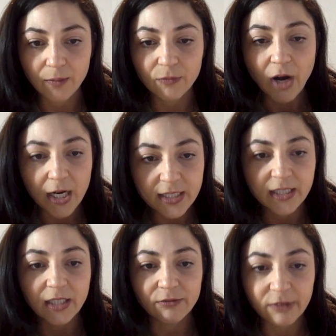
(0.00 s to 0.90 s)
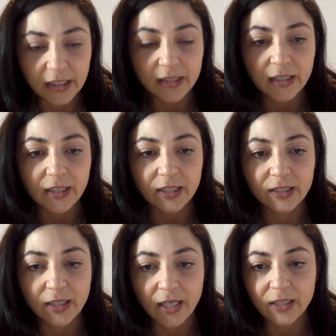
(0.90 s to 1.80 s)
writing and
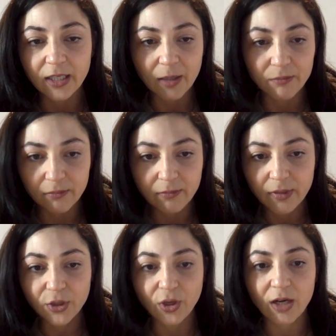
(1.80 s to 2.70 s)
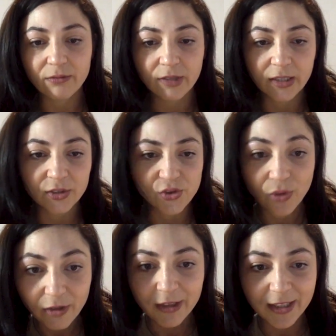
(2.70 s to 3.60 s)
reading, and I'm, I really
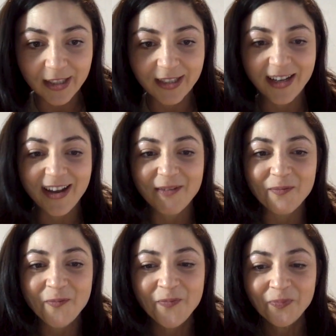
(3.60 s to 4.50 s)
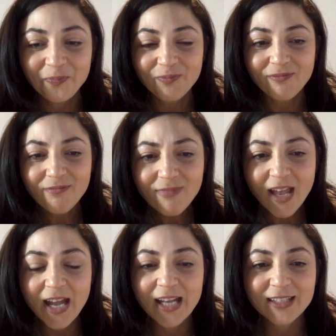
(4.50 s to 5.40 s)
enjoy reading,
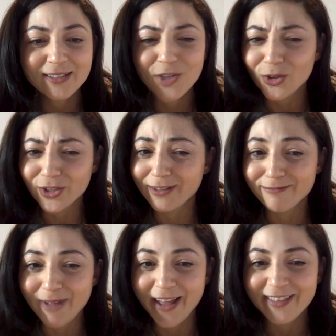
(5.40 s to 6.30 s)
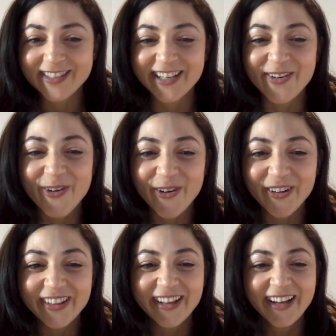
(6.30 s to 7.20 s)
and not good at maths at all.